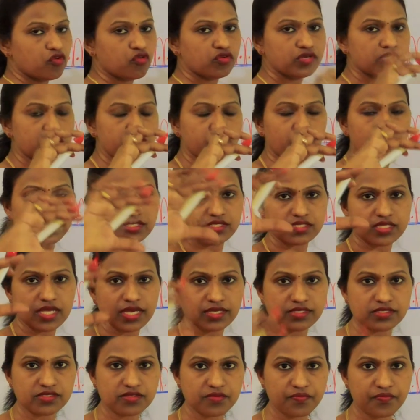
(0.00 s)
only one
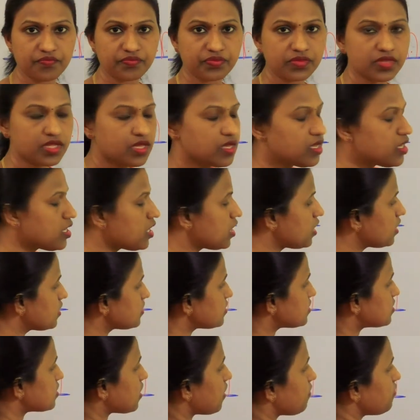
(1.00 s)
size.
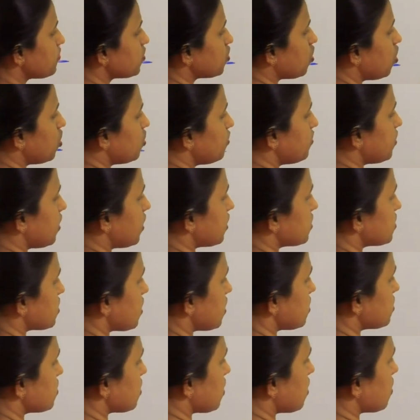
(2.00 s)
Some columnar
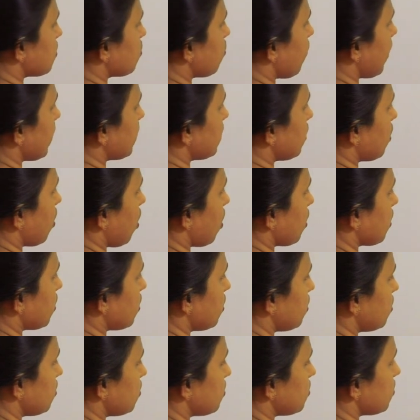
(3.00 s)
cells are quite
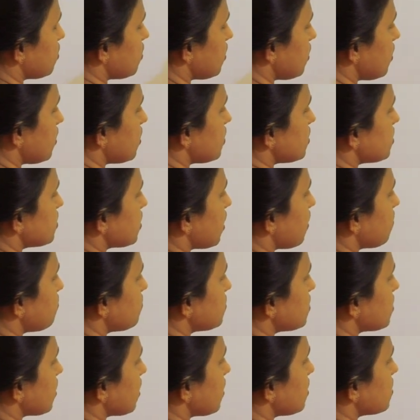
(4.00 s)
longer. Some
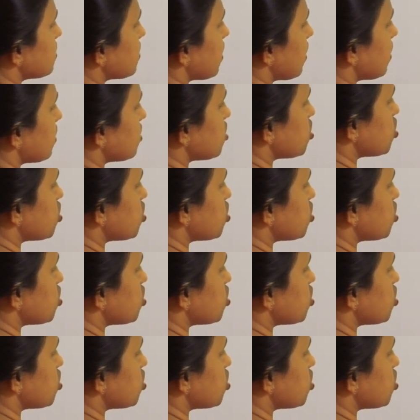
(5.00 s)
cells are